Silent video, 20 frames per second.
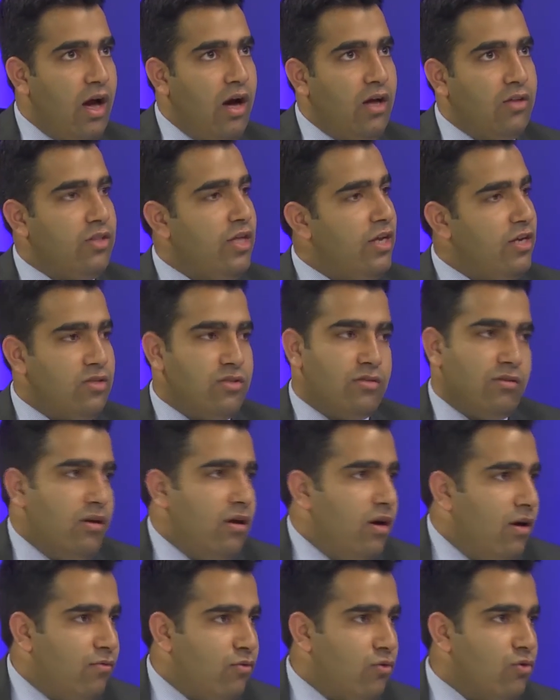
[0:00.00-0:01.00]
There is,
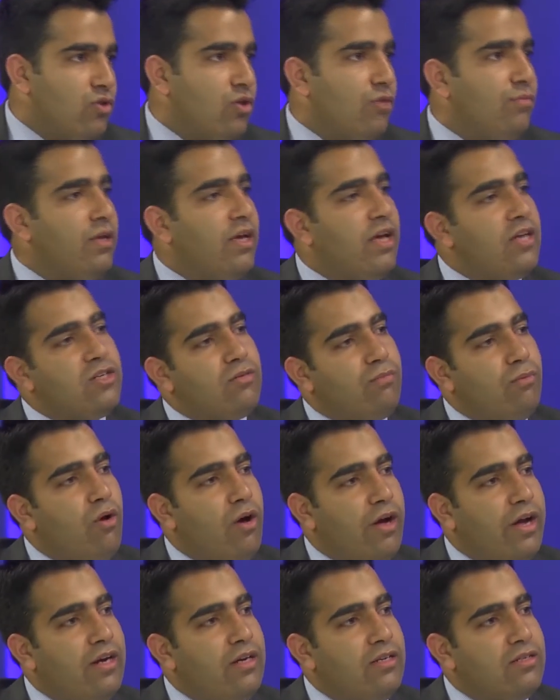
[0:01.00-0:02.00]
of course, communication
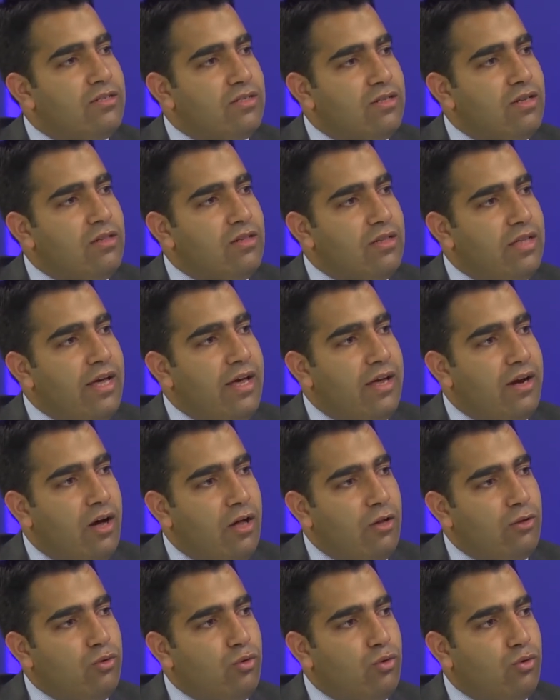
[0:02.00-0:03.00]
blockade is still there,
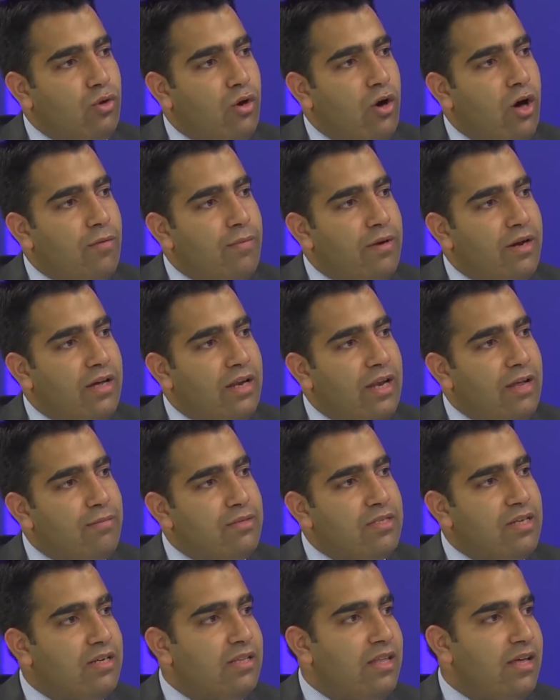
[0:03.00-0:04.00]
although the government
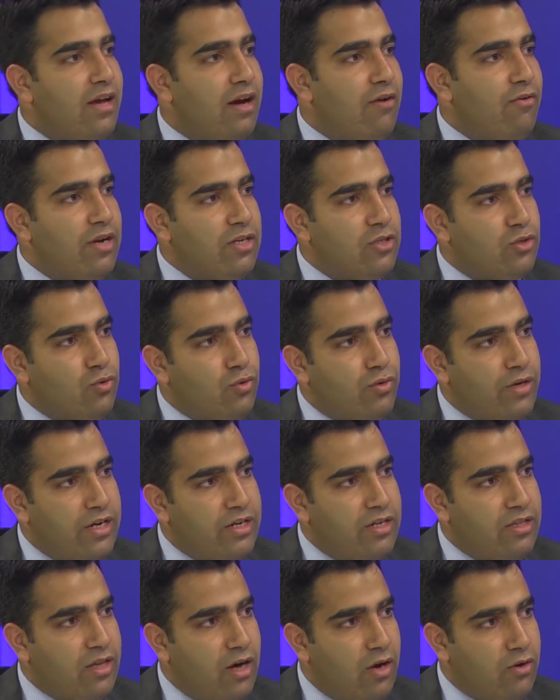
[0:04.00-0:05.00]
claims that they have restored
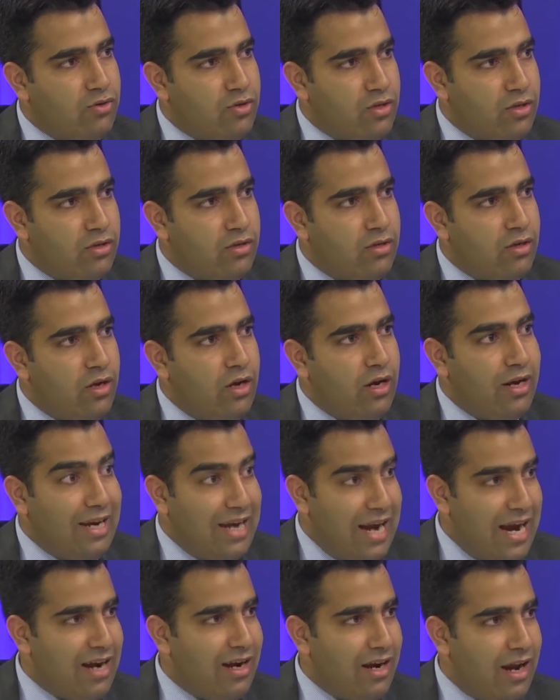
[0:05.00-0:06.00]
80,000
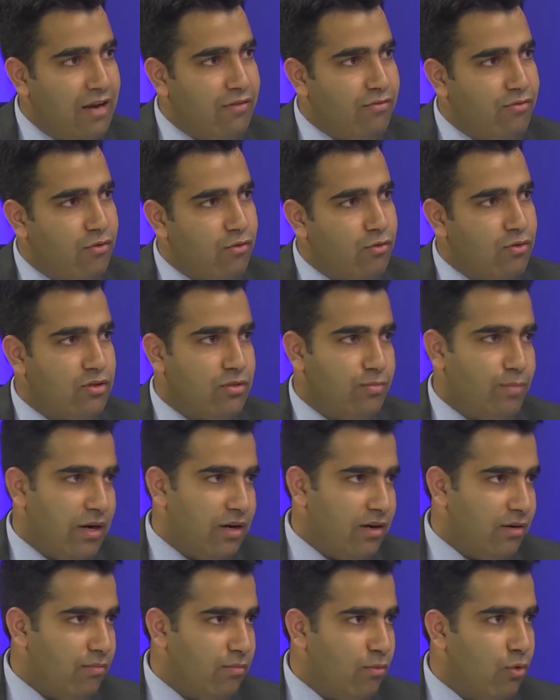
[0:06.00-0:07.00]
landline phones,
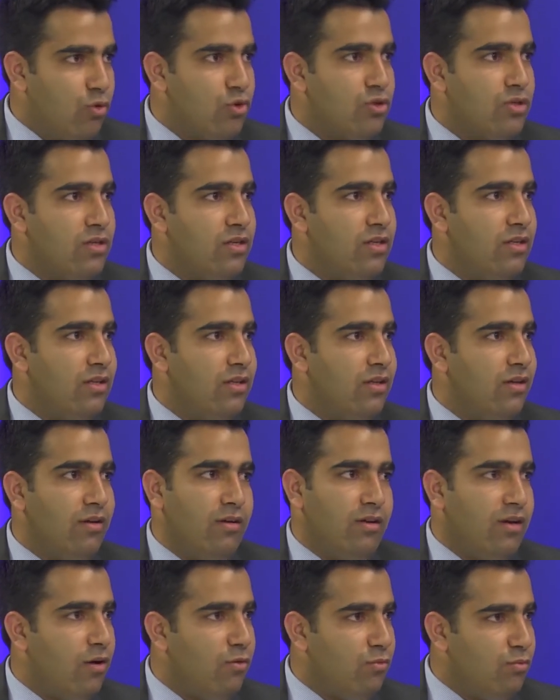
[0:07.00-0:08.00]
but mostly
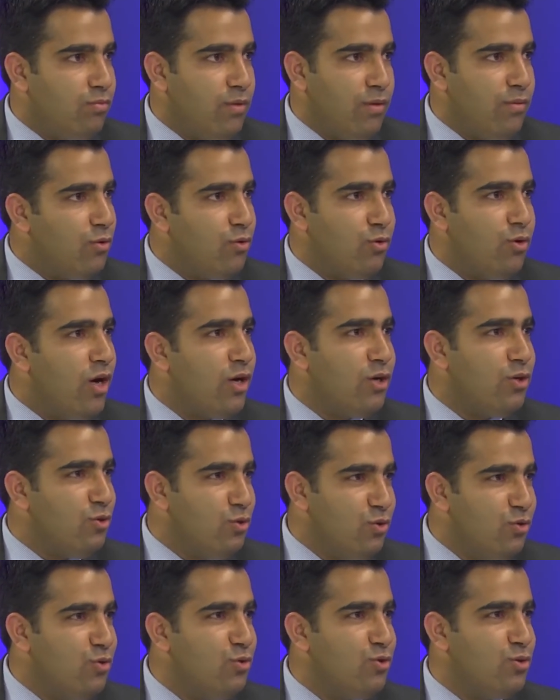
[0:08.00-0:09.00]
now people do not
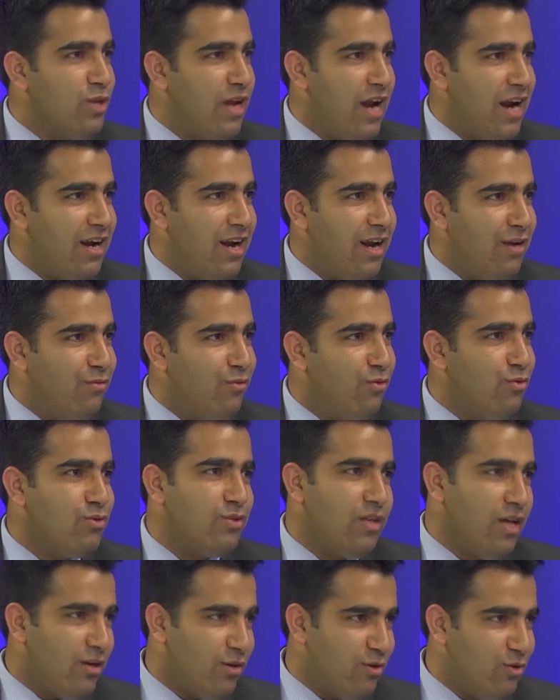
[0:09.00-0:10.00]
use landline
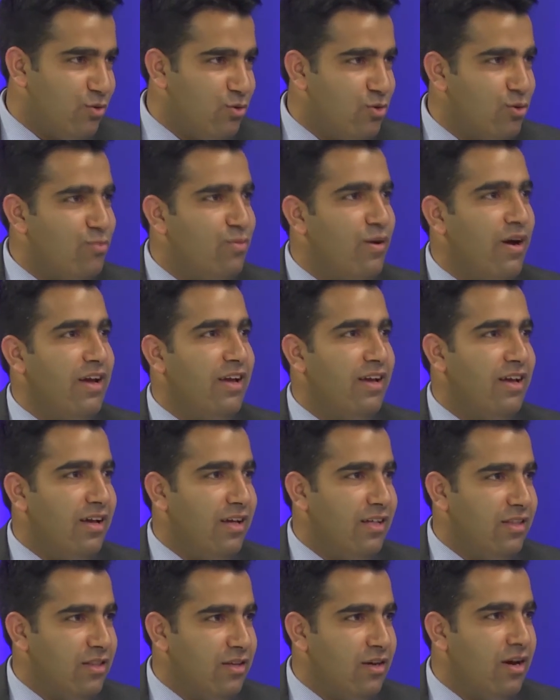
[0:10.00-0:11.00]
phones, they are used by
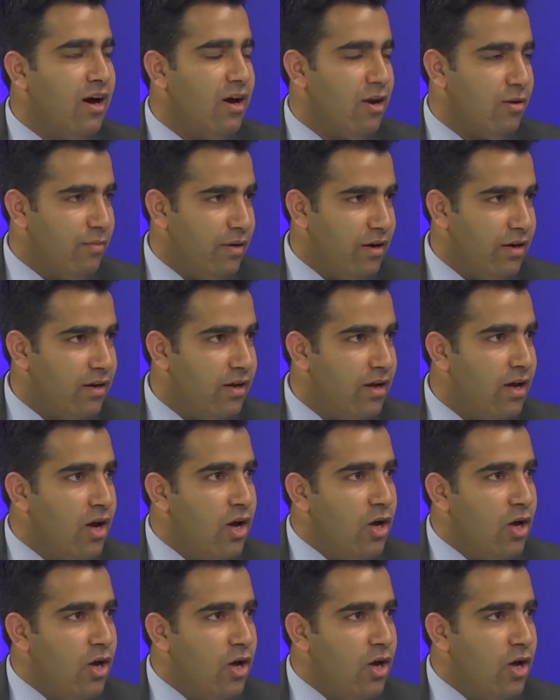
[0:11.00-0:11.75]
the government.